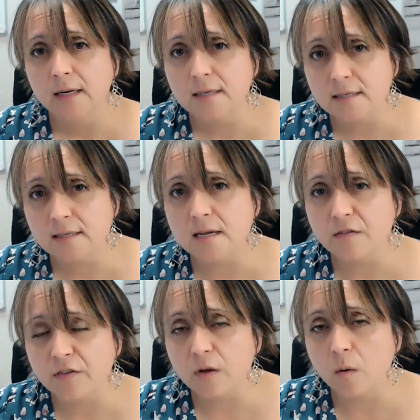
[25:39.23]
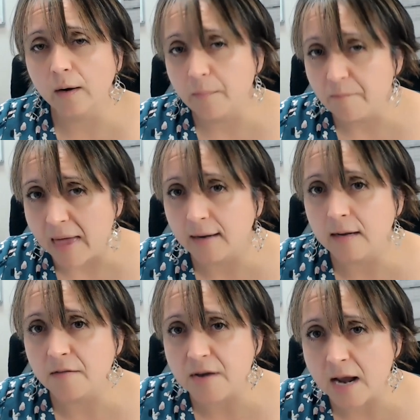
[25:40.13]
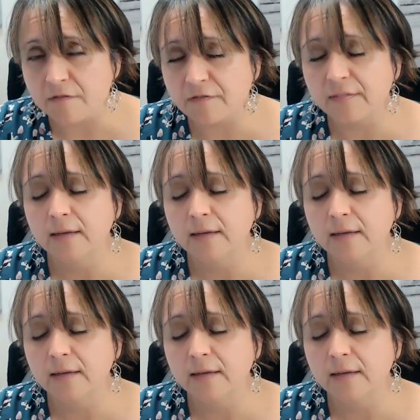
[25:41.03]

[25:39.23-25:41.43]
to see if you are competitive enough